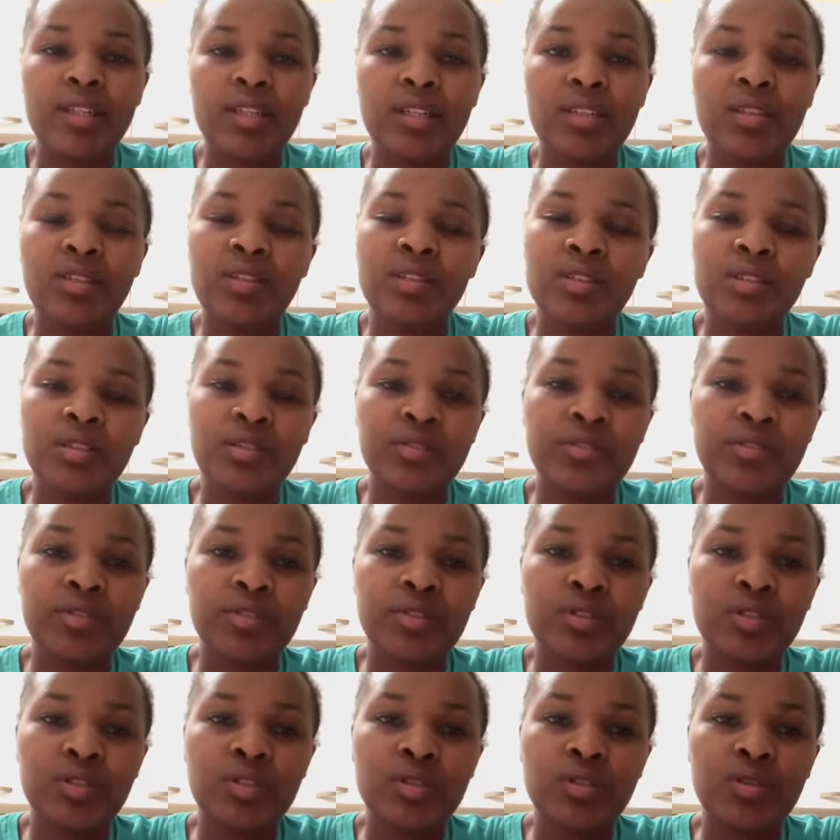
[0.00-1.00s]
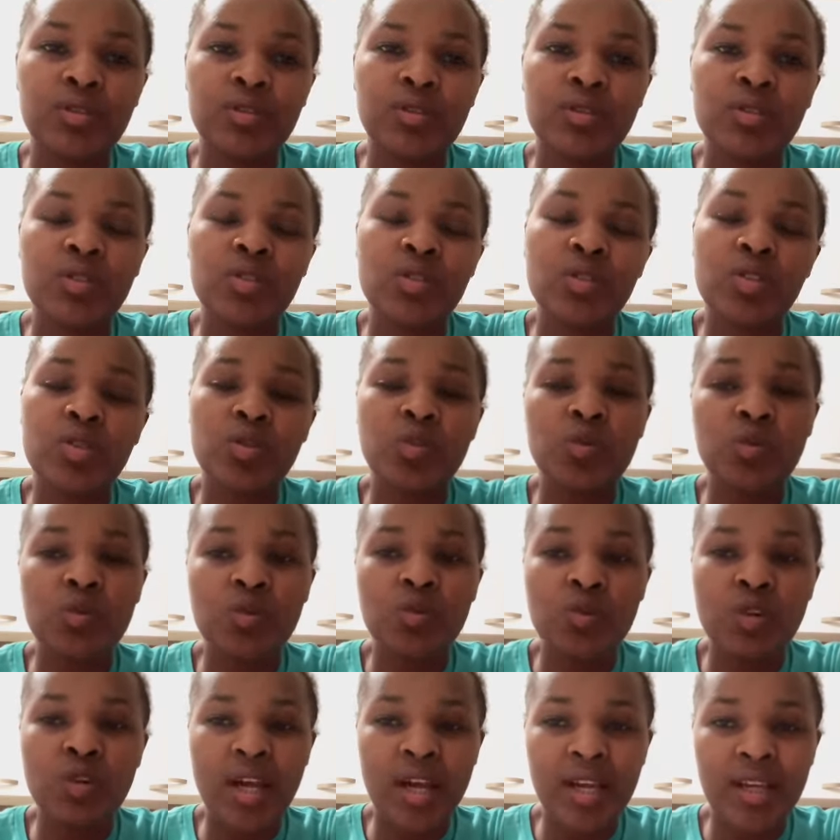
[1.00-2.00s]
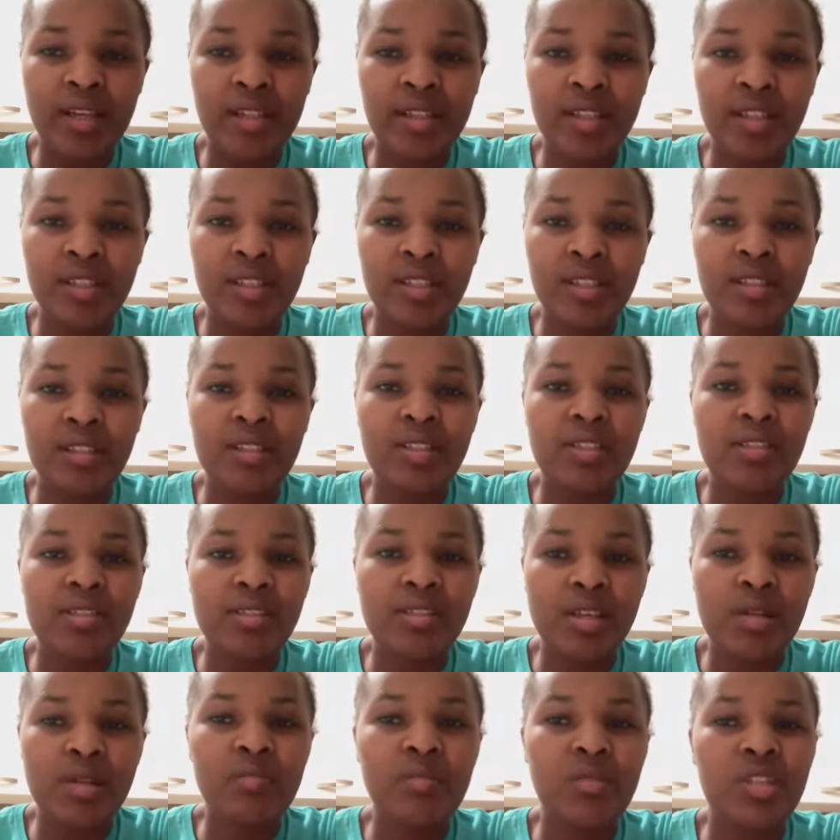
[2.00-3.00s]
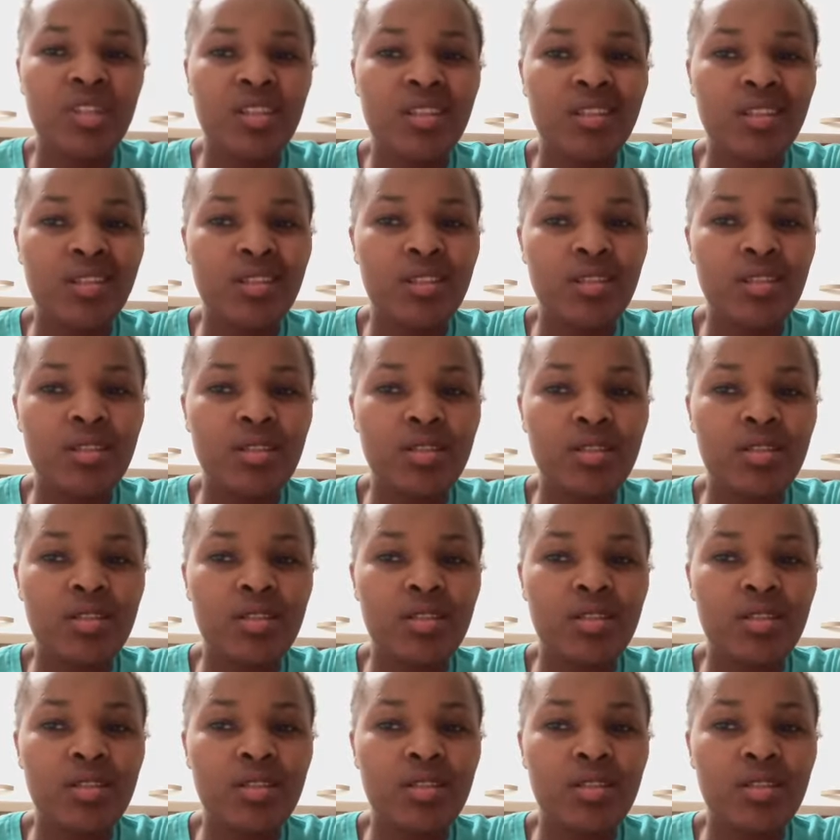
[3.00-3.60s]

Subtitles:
or if you want to show haida something, this,